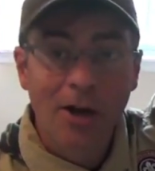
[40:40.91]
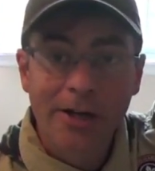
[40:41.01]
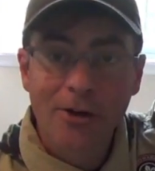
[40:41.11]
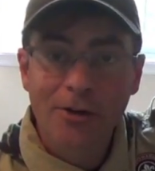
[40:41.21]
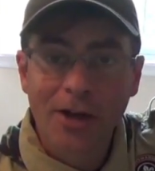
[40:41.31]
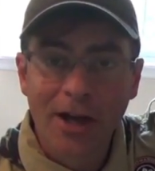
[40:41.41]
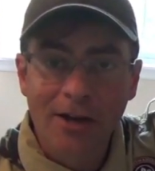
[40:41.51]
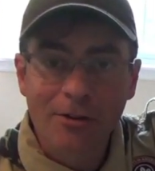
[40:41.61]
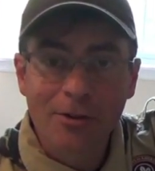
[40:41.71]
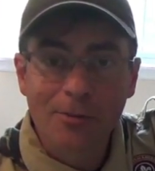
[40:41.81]
hiker. You
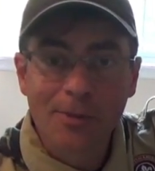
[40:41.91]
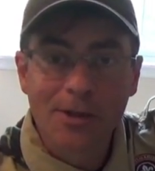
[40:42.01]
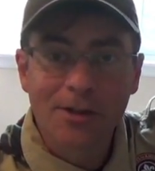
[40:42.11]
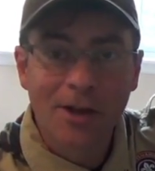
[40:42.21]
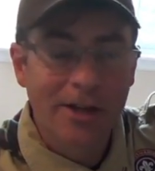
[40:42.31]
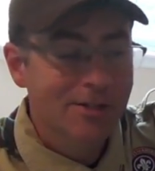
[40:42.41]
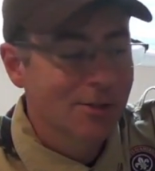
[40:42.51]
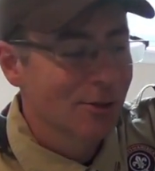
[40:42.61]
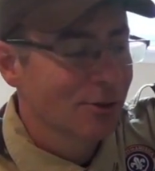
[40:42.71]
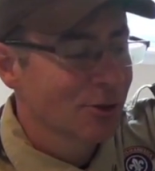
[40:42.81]
had a little bit
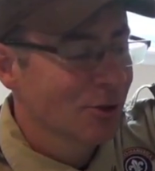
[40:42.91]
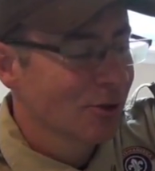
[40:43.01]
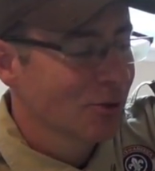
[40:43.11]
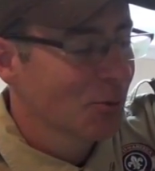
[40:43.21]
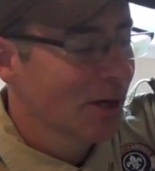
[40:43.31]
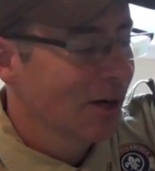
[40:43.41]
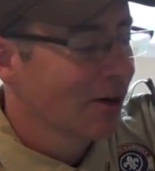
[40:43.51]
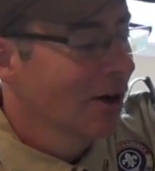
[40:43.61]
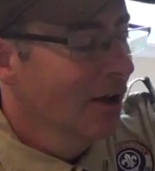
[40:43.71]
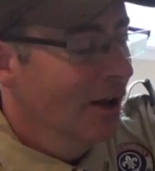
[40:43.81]
nicer shirt to
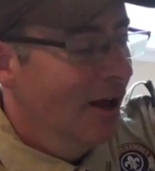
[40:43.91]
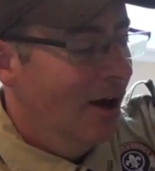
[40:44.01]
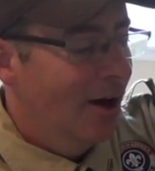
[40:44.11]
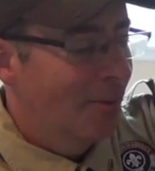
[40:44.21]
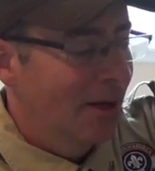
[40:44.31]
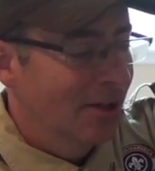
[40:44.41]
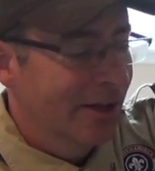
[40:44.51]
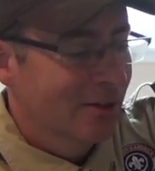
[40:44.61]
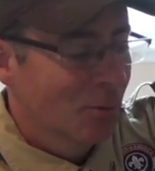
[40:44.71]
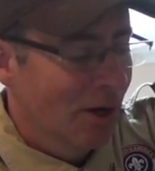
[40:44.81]
wear. I
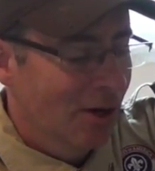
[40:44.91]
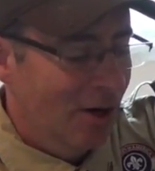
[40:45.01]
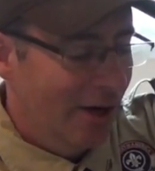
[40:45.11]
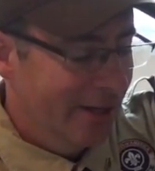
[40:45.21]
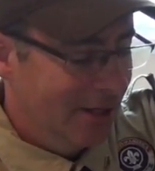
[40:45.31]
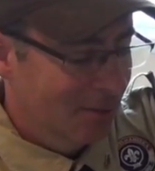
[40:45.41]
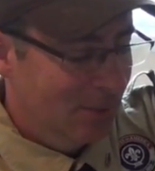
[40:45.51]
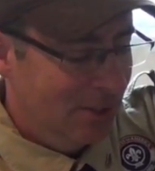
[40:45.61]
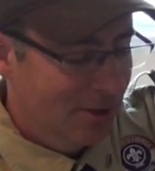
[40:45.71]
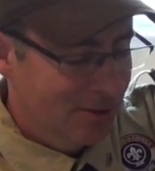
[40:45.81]
like to wear it hiking
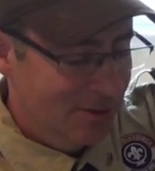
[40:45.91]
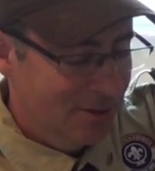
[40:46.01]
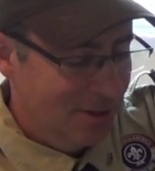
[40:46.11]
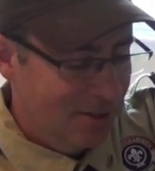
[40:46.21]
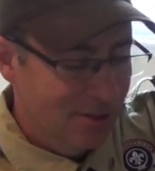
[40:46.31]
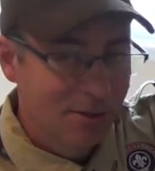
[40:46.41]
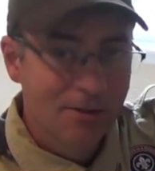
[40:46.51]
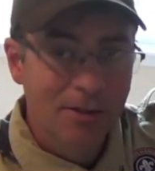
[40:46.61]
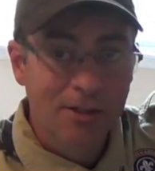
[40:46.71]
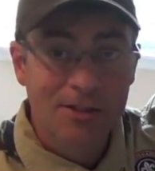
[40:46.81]
because
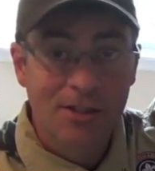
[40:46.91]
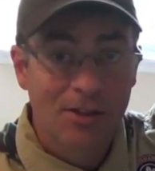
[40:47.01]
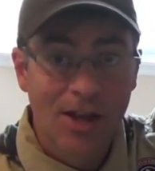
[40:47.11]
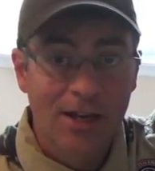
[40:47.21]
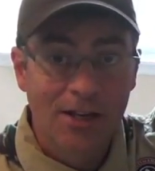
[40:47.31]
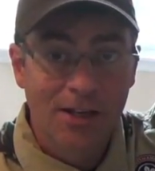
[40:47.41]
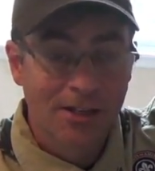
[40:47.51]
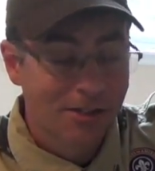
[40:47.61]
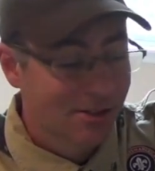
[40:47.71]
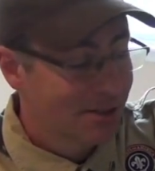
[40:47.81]
it's synthetic
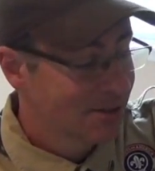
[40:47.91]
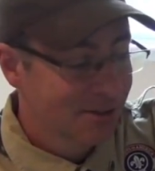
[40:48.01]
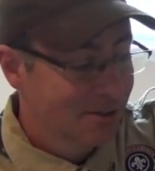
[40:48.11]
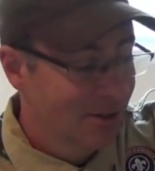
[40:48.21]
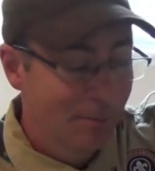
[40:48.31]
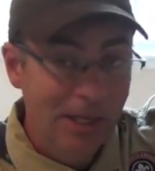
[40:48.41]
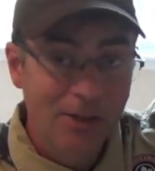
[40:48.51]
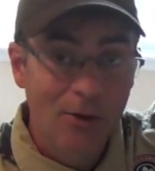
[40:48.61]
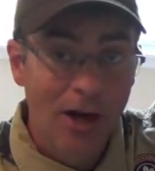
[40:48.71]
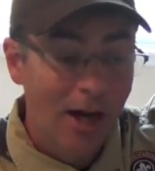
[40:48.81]
and it doesn't
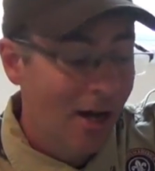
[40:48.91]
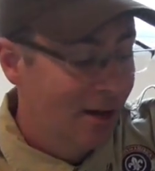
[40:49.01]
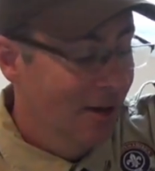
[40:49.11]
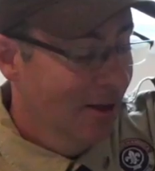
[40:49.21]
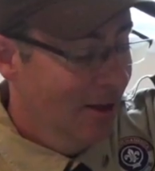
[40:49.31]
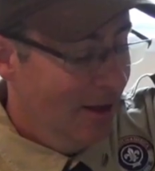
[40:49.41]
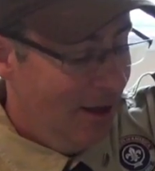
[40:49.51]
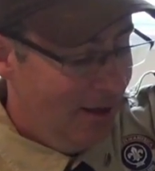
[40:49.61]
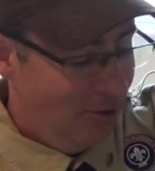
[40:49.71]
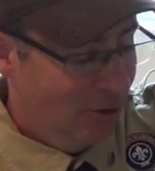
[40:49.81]
make you hot, and you